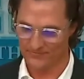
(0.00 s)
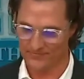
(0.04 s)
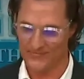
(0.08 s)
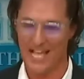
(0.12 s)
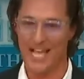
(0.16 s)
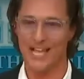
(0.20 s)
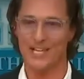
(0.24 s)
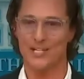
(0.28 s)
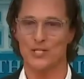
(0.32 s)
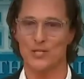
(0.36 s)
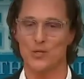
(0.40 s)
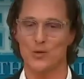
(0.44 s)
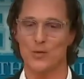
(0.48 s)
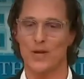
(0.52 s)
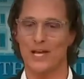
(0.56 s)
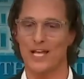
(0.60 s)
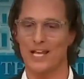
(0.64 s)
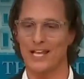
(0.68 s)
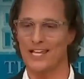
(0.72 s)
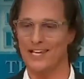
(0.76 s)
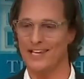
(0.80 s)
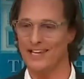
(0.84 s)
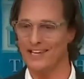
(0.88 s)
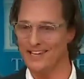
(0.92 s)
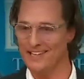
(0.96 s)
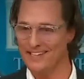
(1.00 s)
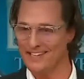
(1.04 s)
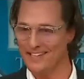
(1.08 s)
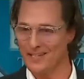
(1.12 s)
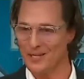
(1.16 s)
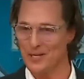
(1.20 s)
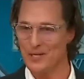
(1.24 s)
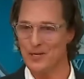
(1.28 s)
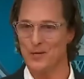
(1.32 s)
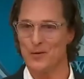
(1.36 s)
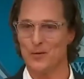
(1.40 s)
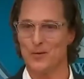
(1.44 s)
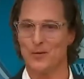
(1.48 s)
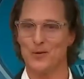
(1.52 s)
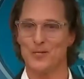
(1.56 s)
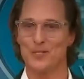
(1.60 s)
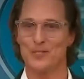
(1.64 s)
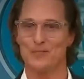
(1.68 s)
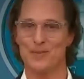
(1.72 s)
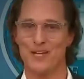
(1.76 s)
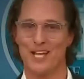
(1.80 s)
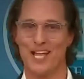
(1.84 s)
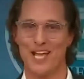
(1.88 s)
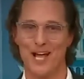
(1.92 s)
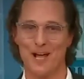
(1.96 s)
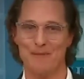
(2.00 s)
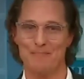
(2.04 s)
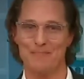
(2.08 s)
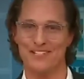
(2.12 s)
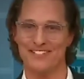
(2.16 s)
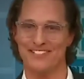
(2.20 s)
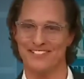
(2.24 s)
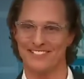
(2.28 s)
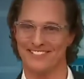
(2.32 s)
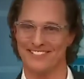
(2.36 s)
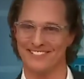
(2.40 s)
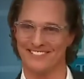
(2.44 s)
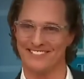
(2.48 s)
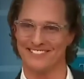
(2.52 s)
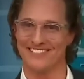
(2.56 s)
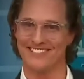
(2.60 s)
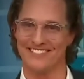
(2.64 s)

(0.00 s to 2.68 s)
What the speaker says: That's who Ellie was becoming.